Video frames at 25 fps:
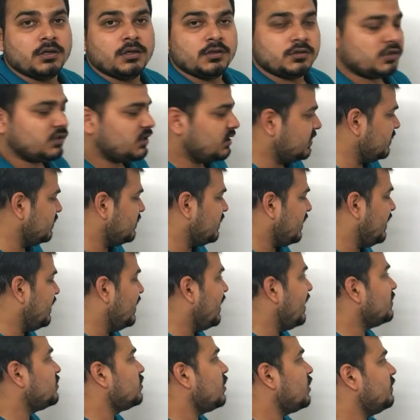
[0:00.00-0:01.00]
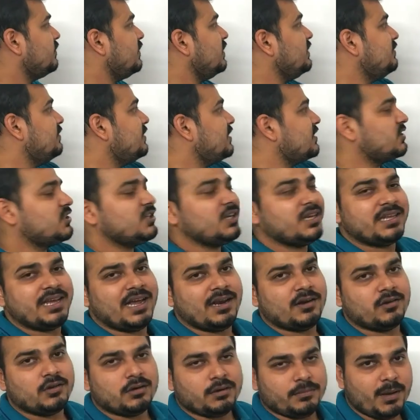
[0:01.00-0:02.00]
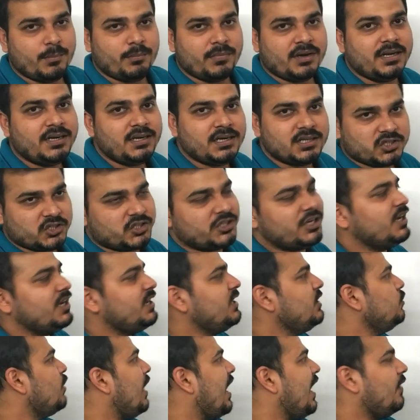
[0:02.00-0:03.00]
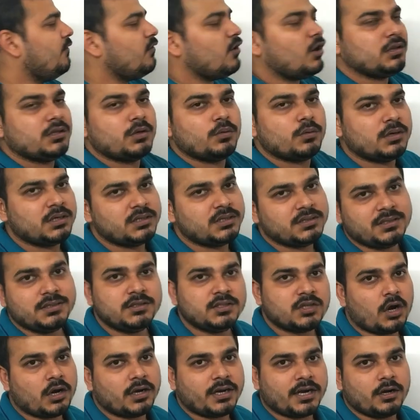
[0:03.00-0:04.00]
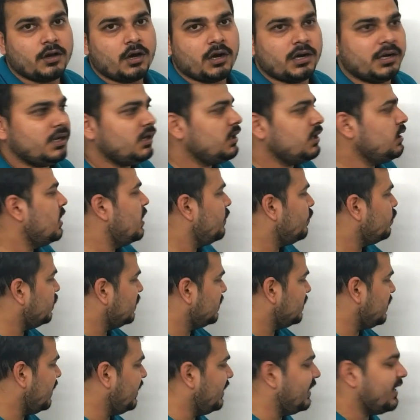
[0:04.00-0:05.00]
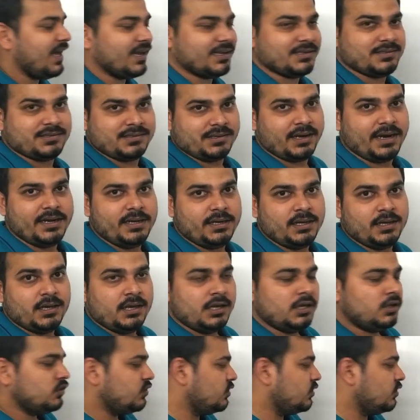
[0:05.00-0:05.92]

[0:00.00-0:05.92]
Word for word: So this is the index of the dictionary, and remember in dictionary you have all the words in sorted order with the index, right?